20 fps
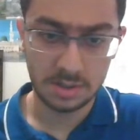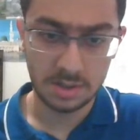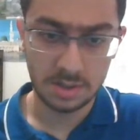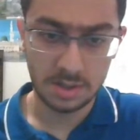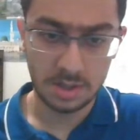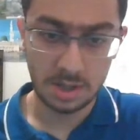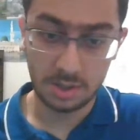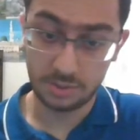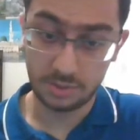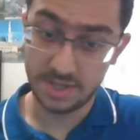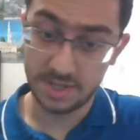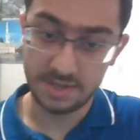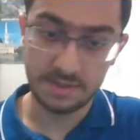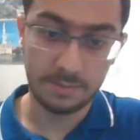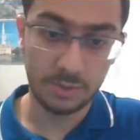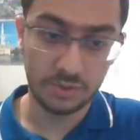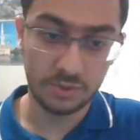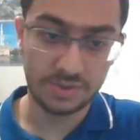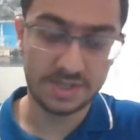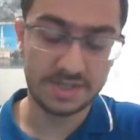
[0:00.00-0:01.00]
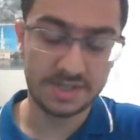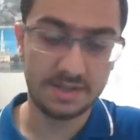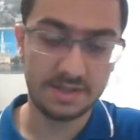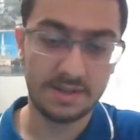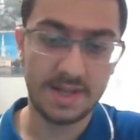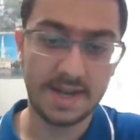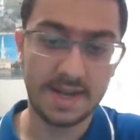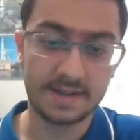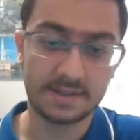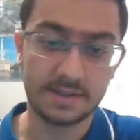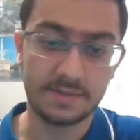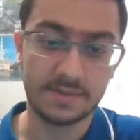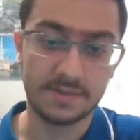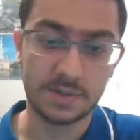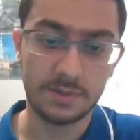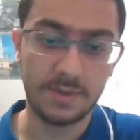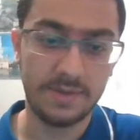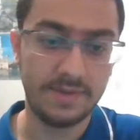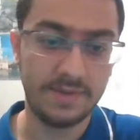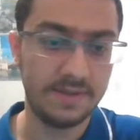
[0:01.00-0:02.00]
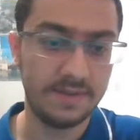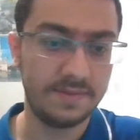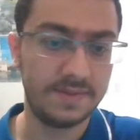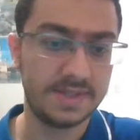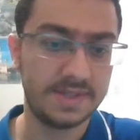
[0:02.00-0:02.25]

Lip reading: Okay, the boost is still active. So even if it's